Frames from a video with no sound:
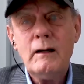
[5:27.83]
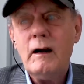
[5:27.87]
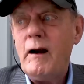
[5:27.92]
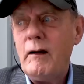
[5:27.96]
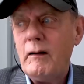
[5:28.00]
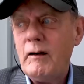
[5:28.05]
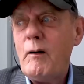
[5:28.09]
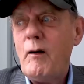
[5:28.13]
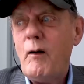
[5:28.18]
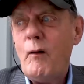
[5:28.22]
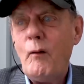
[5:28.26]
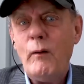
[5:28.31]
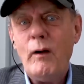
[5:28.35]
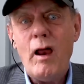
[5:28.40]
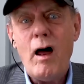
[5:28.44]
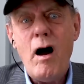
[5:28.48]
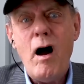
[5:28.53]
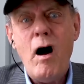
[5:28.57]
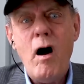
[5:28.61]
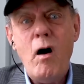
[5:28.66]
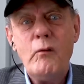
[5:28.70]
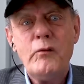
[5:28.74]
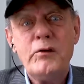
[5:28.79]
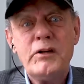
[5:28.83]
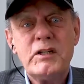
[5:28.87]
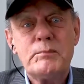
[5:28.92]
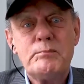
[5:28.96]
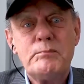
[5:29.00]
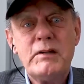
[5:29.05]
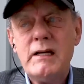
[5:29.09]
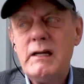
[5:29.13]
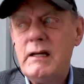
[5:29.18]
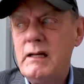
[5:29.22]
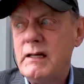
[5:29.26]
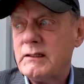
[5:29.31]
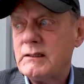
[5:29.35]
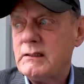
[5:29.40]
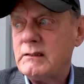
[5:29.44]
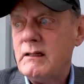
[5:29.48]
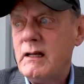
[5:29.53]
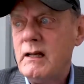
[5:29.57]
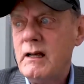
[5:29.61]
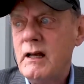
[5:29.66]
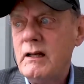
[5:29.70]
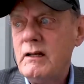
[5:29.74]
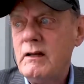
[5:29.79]
There will always be,
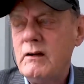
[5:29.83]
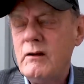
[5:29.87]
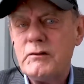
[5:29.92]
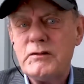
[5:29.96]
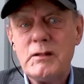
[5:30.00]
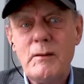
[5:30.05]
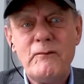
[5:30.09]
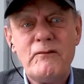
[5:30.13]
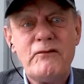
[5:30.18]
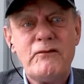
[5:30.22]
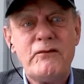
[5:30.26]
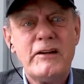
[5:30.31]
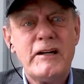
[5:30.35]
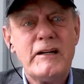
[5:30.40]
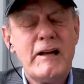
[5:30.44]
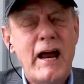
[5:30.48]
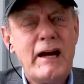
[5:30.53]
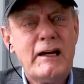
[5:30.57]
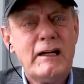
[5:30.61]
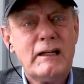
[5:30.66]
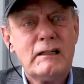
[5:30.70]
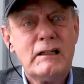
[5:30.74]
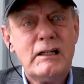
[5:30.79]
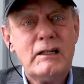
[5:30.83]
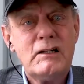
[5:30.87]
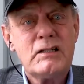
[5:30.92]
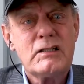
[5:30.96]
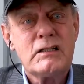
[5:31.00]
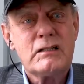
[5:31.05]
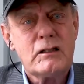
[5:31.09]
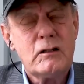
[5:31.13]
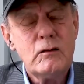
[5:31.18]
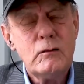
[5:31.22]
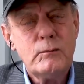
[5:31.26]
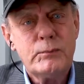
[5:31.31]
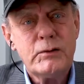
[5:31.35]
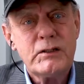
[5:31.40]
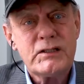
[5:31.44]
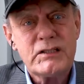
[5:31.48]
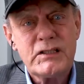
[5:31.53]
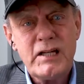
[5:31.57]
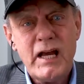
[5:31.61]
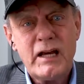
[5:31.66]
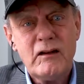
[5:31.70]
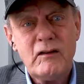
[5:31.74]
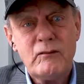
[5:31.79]
some fanatically
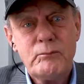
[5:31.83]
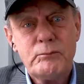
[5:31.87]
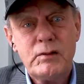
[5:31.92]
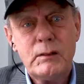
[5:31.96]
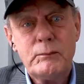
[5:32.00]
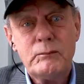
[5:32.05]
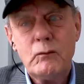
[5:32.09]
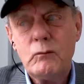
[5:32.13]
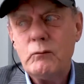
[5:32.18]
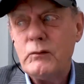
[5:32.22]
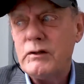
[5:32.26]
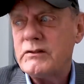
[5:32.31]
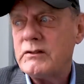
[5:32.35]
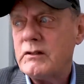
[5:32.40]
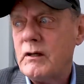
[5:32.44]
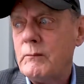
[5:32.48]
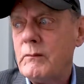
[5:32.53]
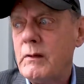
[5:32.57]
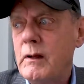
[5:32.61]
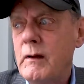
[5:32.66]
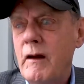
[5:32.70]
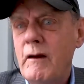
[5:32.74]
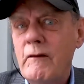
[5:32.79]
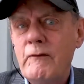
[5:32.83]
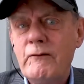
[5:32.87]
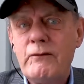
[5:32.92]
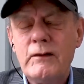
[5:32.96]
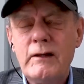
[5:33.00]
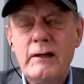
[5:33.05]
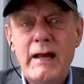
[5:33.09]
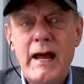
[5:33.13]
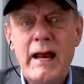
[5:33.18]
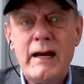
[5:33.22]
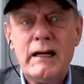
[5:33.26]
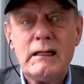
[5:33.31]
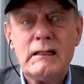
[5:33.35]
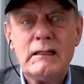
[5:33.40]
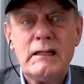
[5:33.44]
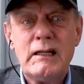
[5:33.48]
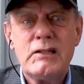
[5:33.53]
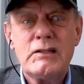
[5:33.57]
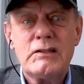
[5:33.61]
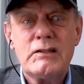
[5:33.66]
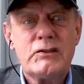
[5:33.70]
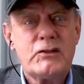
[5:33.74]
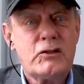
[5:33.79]
stupid set of people with some
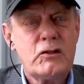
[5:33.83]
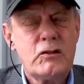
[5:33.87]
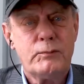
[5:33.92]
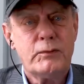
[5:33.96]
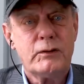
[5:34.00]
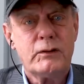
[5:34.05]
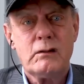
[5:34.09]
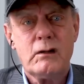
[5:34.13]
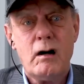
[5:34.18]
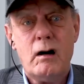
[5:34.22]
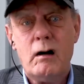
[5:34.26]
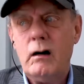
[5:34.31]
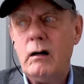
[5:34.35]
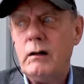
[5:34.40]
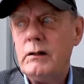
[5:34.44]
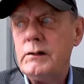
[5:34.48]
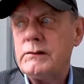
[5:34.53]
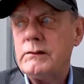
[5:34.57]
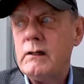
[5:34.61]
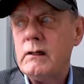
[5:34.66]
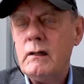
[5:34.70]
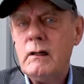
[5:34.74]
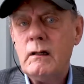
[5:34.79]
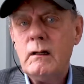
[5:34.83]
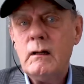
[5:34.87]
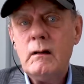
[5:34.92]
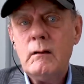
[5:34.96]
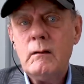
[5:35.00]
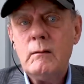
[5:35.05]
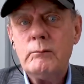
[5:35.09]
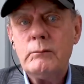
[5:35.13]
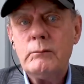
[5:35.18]
fanatically stupid cause.